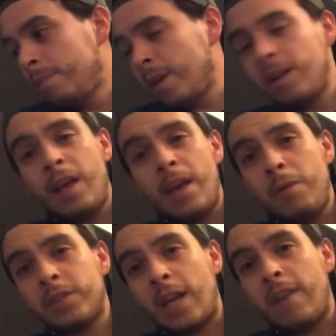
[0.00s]
not gonna lie,
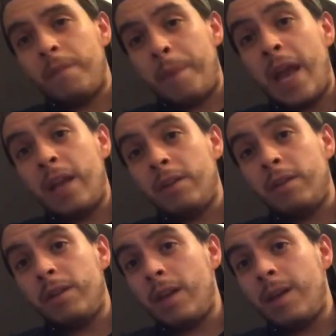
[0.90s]
it was kind of a pain,
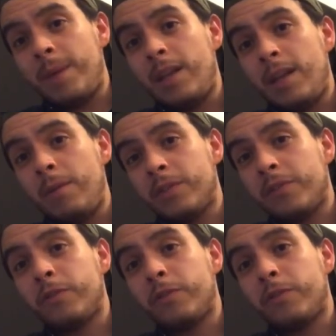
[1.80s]
dude. I mean, it was